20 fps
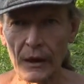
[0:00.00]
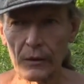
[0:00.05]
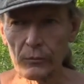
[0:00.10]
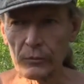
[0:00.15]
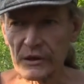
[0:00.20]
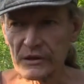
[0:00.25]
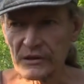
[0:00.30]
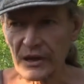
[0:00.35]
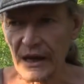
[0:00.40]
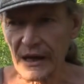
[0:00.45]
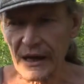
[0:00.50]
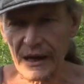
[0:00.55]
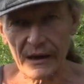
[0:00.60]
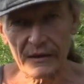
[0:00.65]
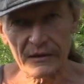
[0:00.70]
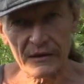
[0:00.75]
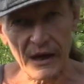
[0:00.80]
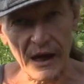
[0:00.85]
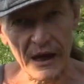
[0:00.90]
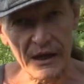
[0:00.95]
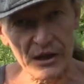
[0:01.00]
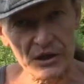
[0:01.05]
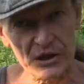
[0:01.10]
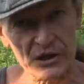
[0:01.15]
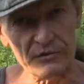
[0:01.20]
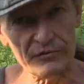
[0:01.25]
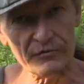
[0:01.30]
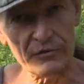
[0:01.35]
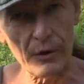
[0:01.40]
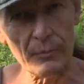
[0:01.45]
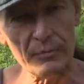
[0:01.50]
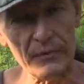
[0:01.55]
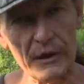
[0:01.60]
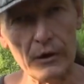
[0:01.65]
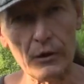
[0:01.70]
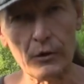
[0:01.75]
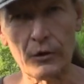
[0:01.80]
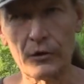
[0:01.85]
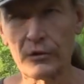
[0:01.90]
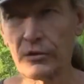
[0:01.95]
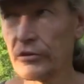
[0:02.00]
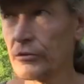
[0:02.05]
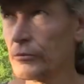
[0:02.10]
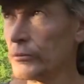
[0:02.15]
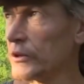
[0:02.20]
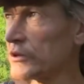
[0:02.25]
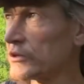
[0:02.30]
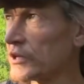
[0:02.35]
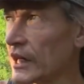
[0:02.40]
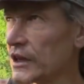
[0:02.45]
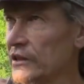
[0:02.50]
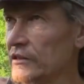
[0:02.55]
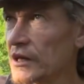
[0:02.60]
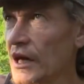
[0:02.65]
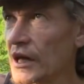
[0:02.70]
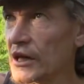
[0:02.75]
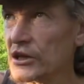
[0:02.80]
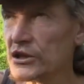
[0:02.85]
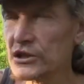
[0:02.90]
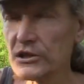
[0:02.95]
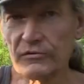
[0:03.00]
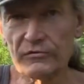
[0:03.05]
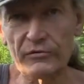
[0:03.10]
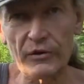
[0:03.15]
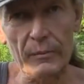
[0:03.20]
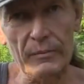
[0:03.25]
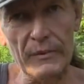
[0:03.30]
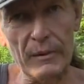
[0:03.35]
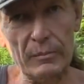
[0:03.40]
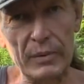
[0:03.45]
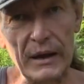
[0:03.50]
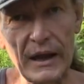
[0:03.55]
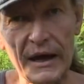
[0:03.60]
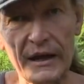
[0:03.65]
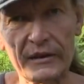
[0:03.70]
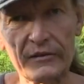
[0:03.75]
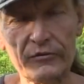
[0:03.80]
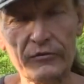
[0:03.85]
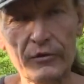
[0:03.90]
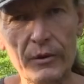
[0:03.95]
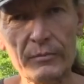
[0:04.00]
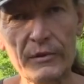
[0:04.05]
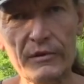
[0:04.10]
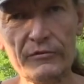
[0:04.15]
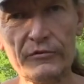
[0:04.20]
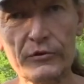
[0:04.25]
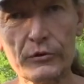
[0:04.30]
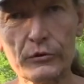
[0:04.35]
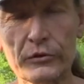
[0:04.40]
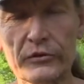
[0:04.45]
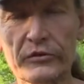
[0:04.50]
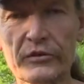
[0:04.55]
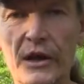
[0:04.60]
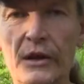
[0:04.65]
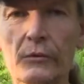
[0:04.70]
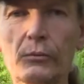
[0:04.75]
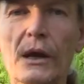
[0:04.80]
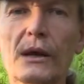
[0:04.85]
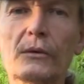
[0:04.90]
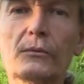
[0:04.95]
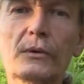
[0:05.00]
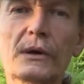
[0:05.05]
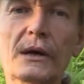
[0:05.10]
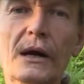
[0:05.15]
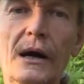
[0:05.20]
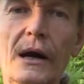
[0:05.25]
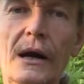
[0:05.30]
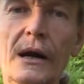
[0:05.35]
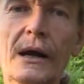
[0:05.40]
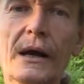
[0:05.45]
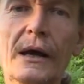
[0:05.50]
we take the energy from the earth, we take the energy from the plants, from the fruits, and when we are